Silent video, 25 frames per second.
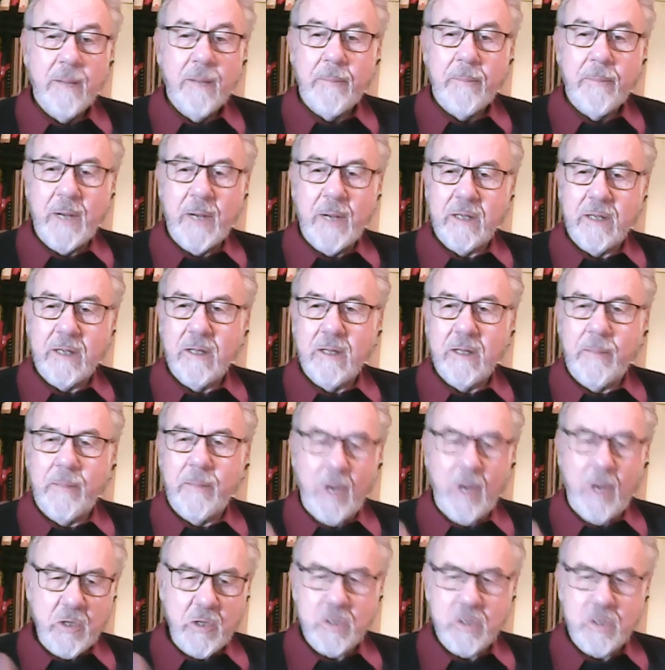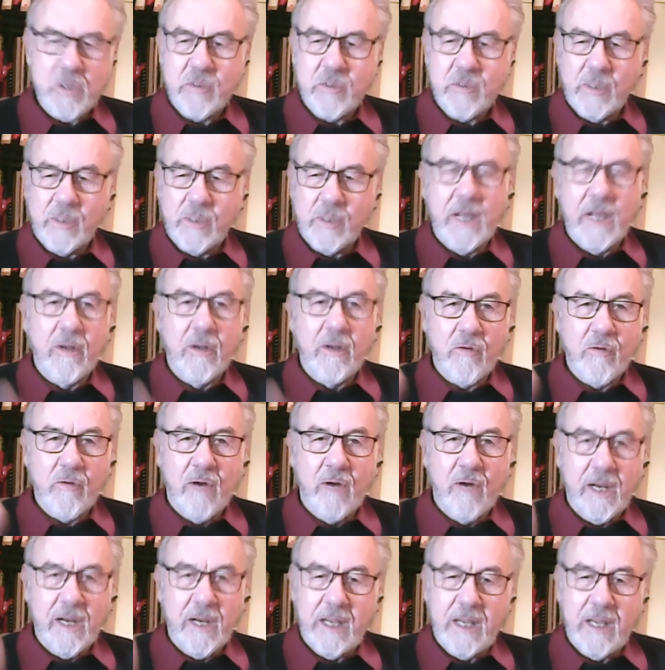But the poachers will now
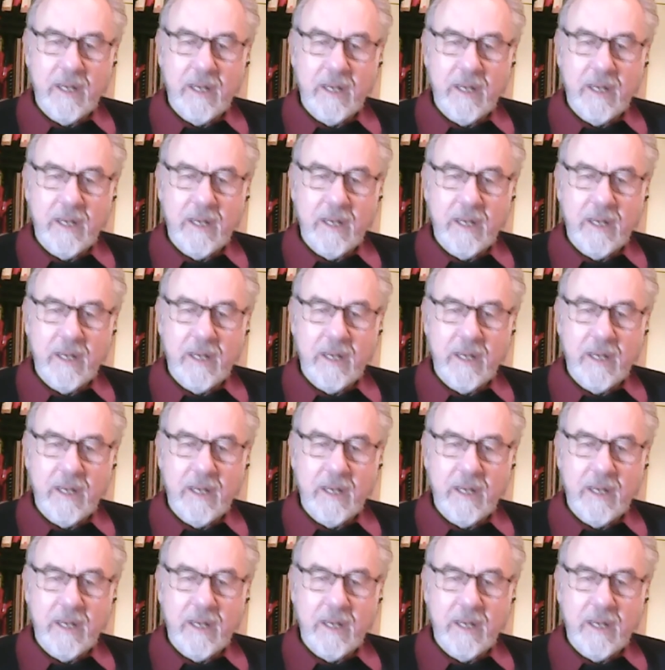try to kill a